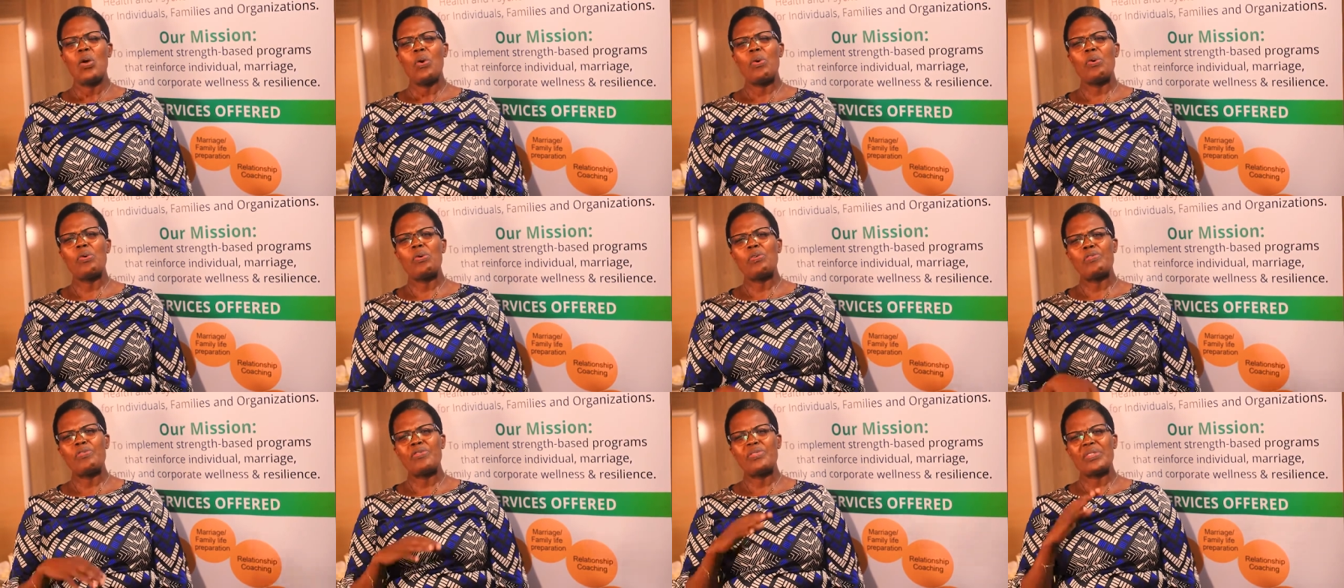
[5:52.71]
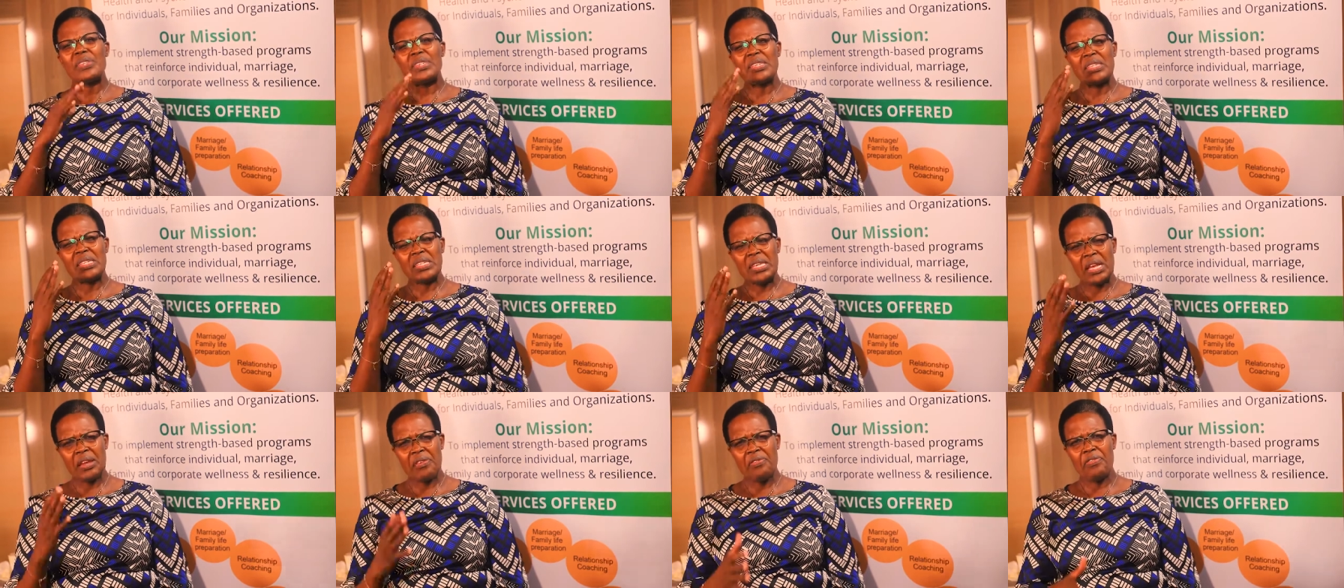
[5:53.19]
of
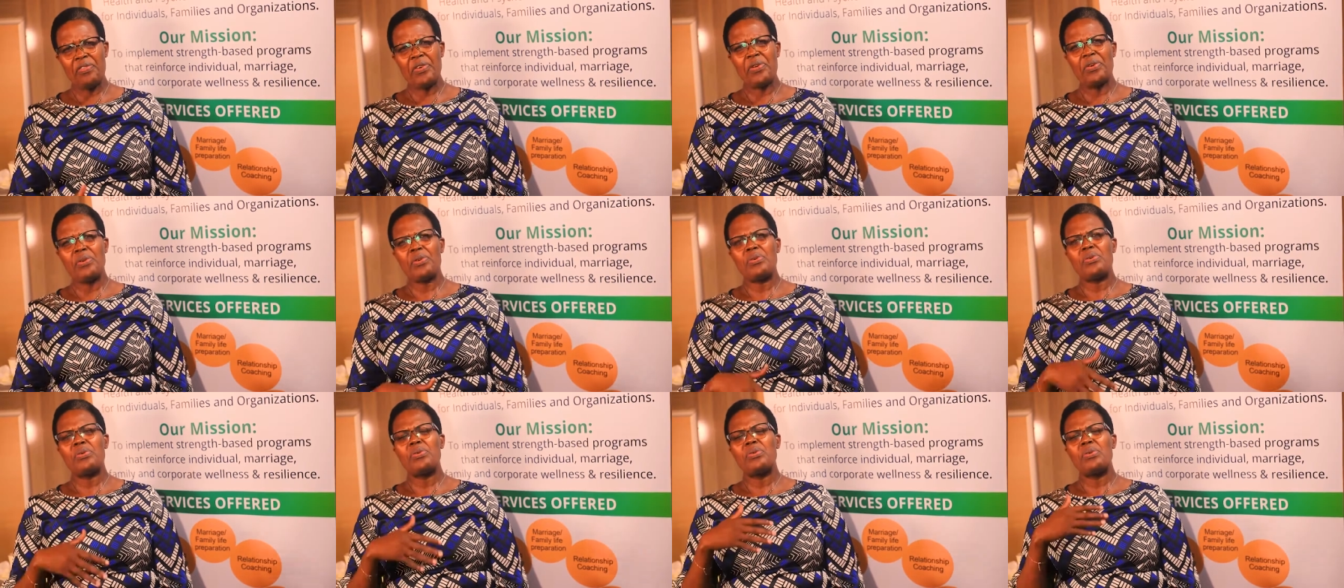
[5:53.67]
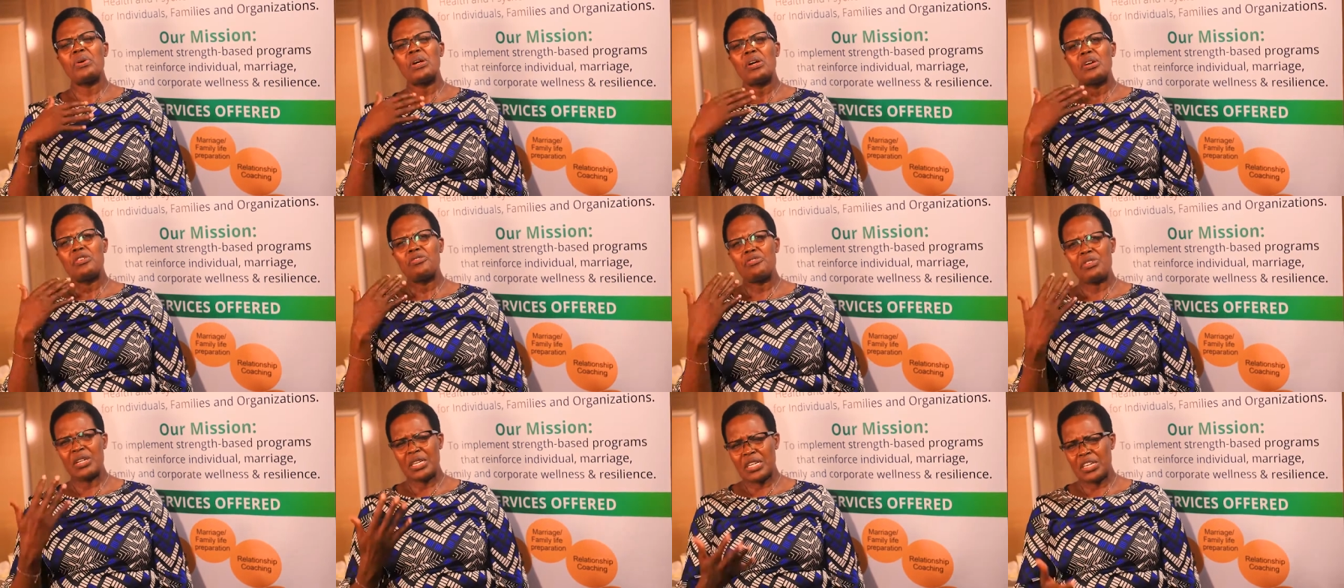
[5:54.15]
several
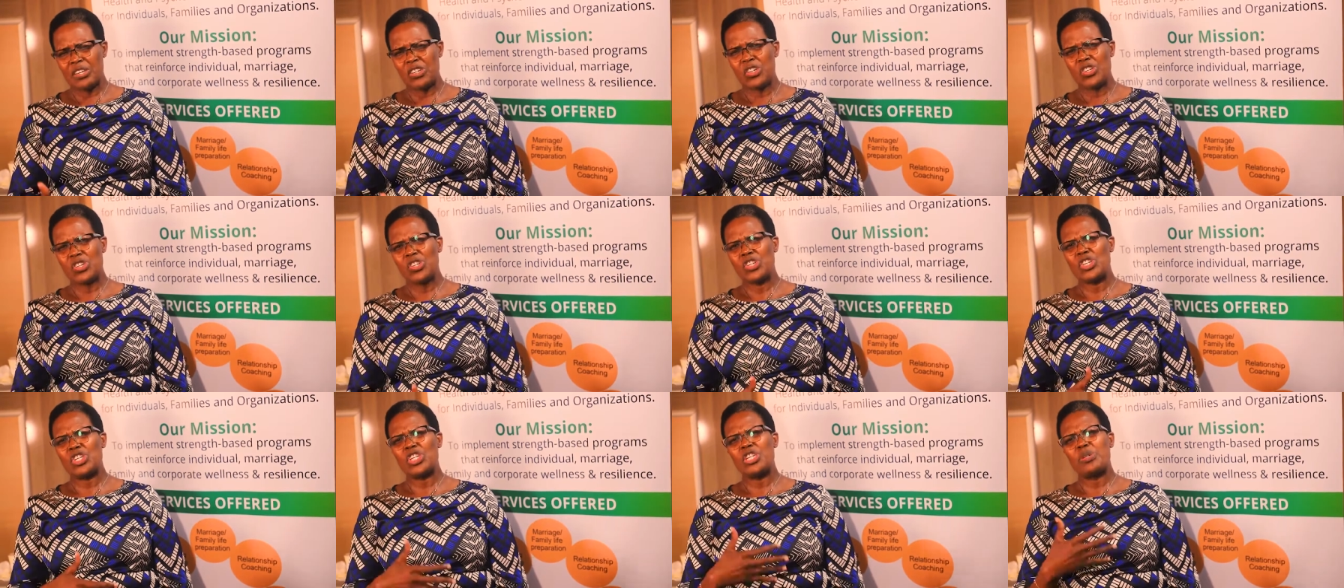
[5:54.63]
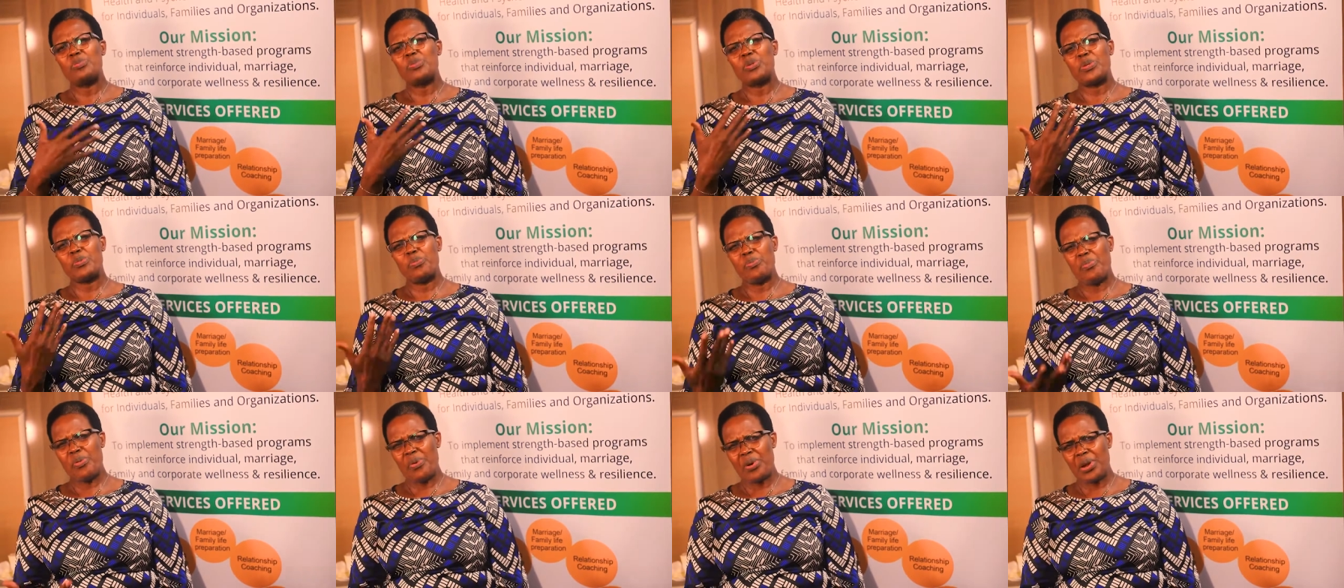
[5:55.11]

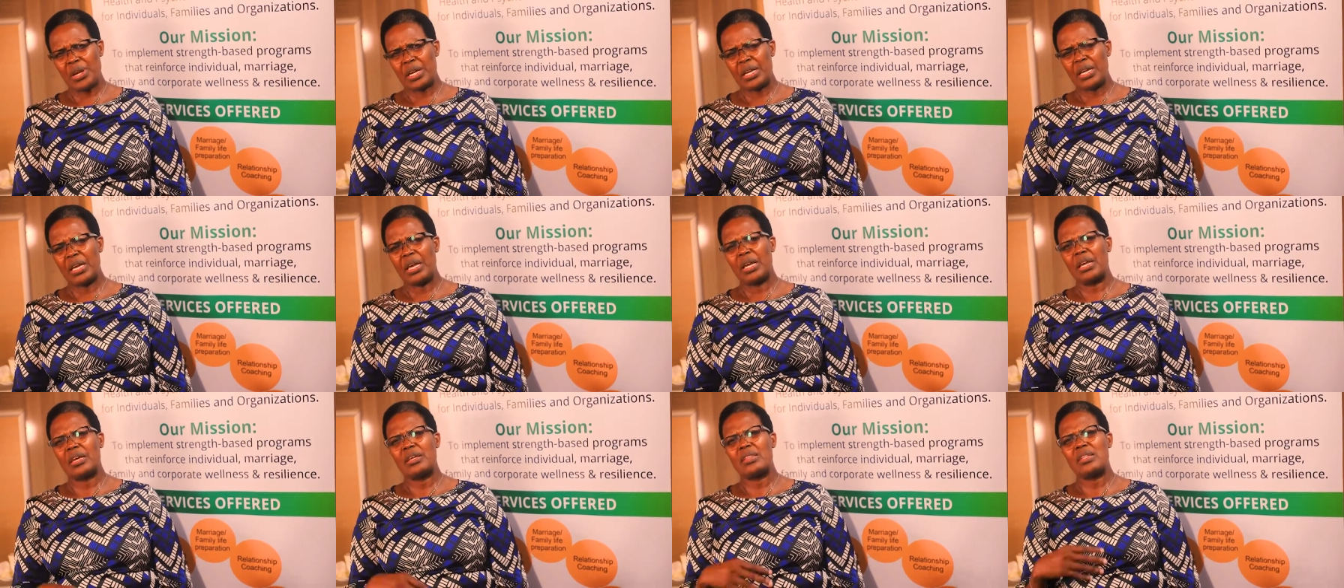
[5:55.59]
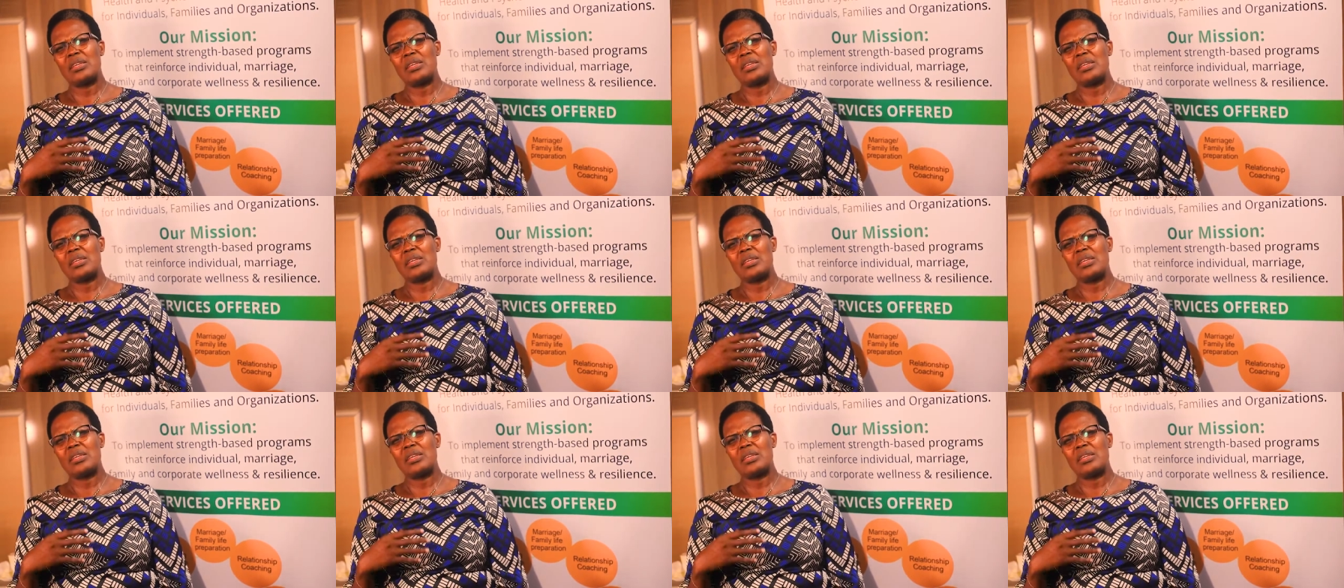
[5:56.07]
relationships breaking.